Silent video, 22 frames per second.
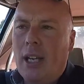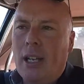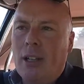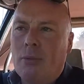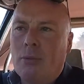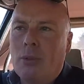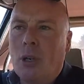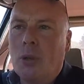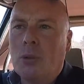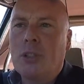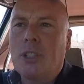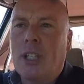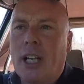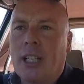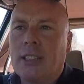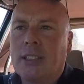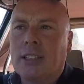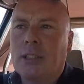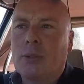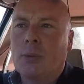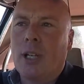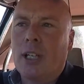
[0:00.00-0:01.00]
Road
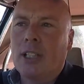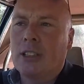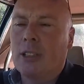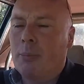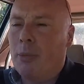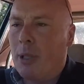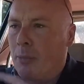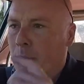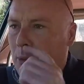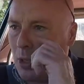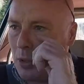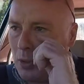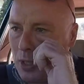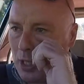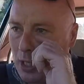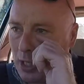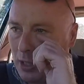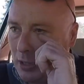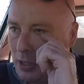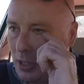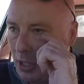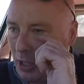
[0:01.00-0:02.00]
tax, as well as the big beauty
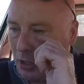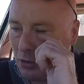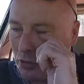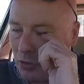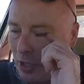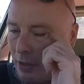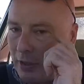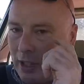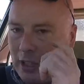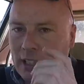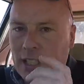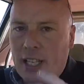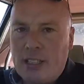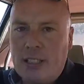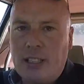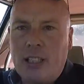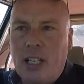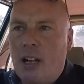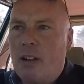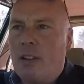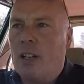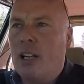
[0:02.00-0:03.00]
on driving a classic
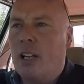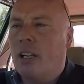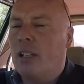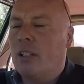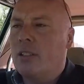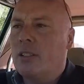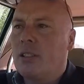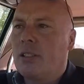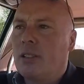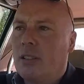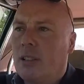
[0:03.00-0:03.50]
car in Ireland.